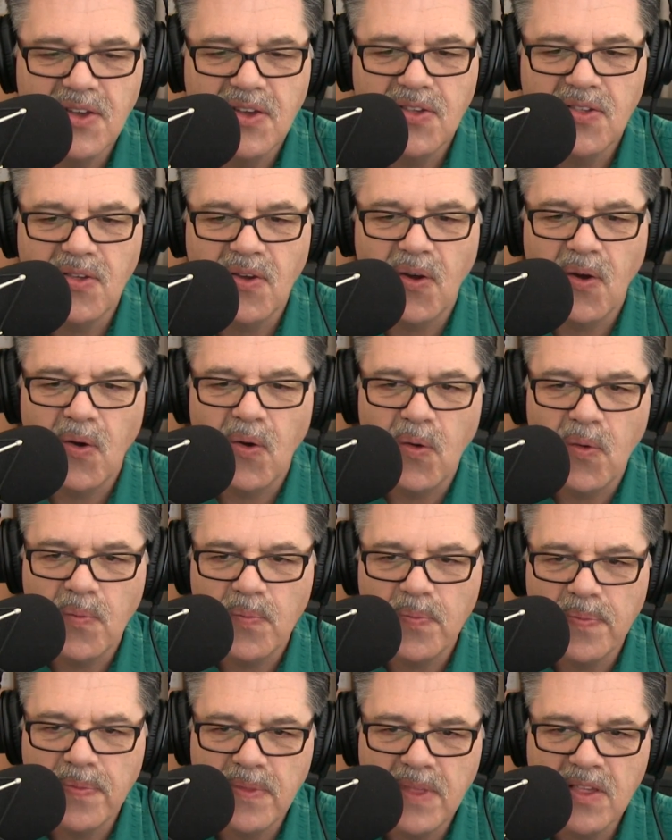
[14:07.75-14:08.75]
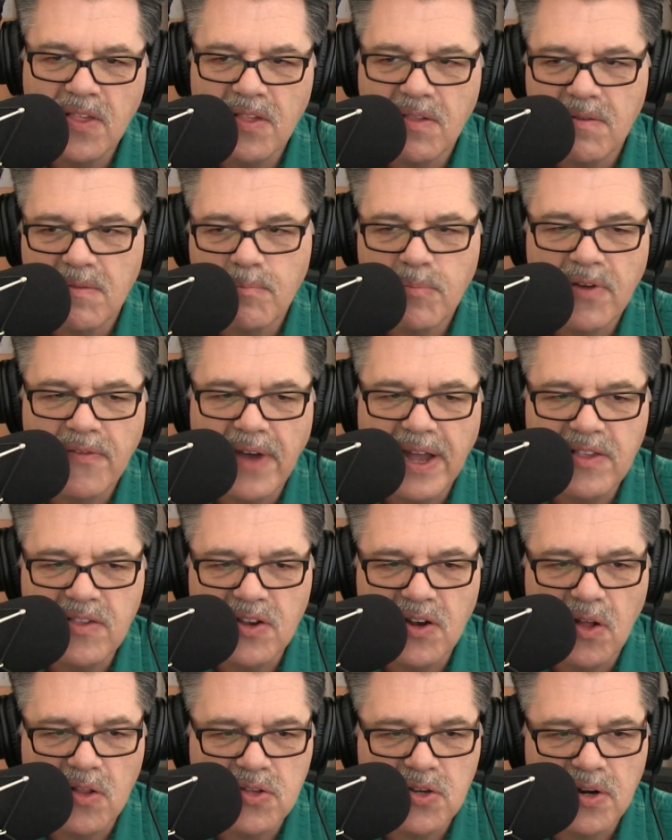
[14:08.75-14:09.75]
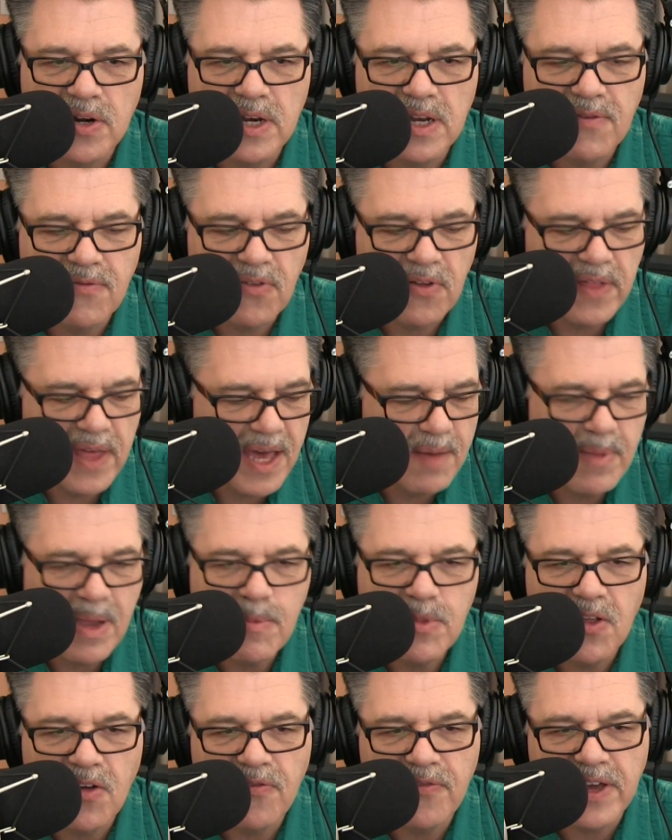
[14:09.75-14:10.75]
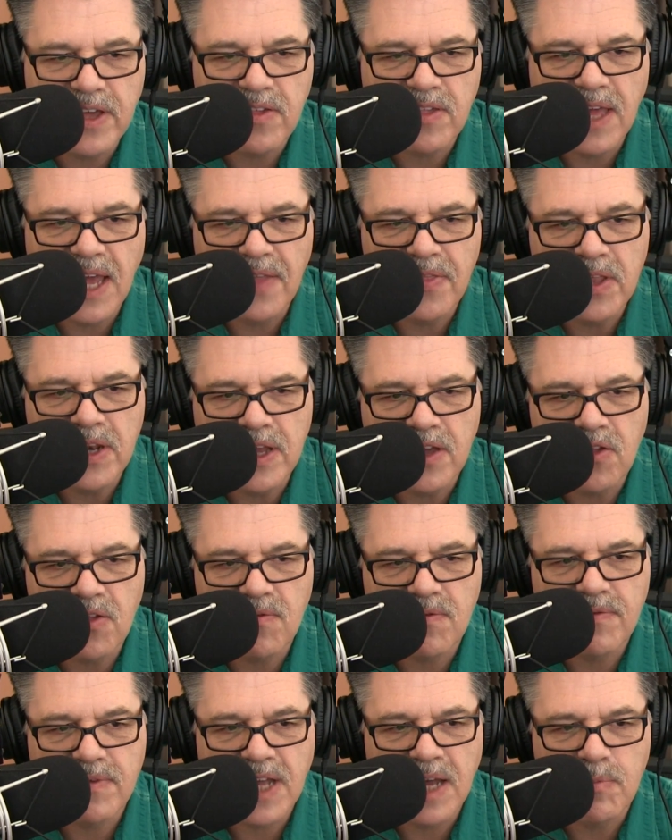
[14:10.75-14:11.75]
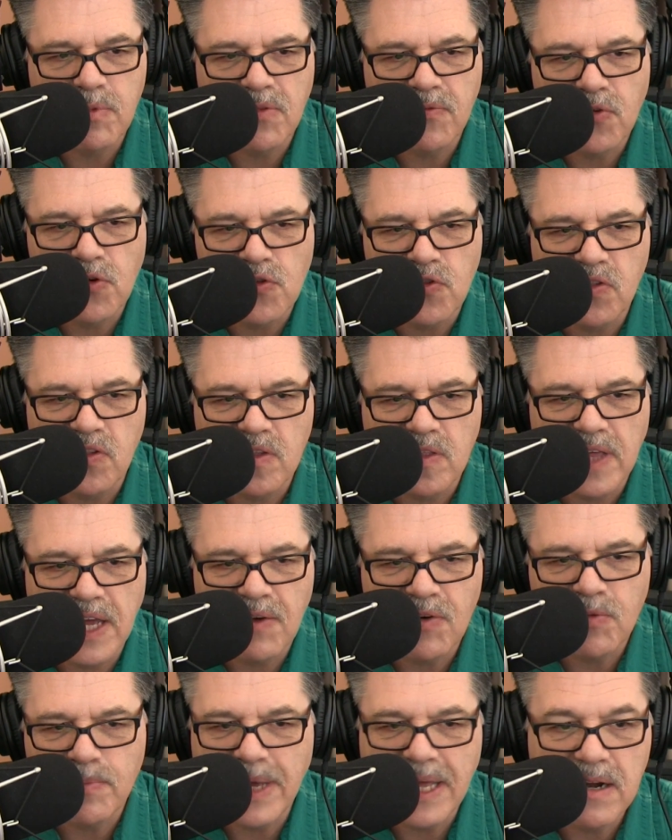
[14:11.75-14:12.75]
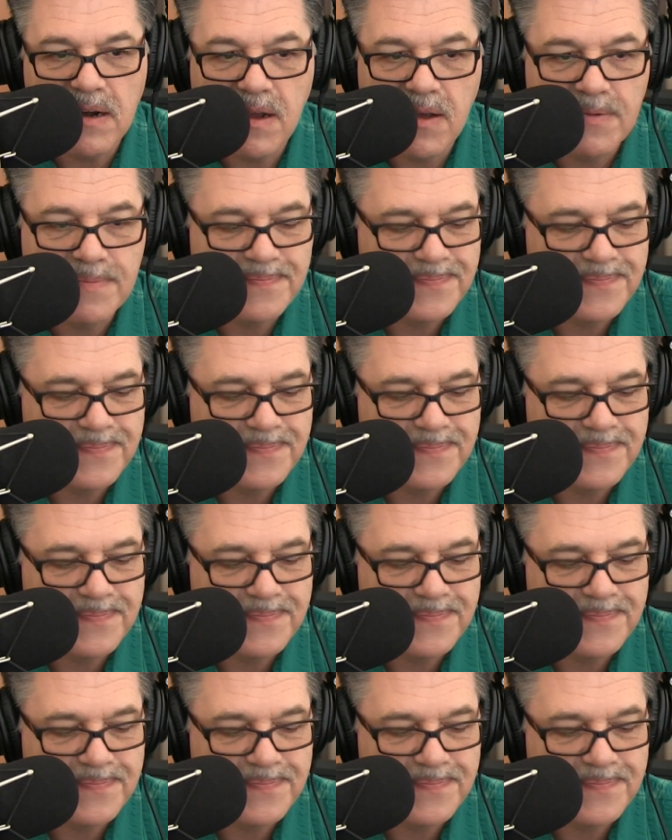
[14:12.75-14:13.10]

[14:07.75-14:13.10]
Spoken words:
So this provides an alternative for that. Maybe they'll fix that in the next couple of versions of Lightroom. I don't know.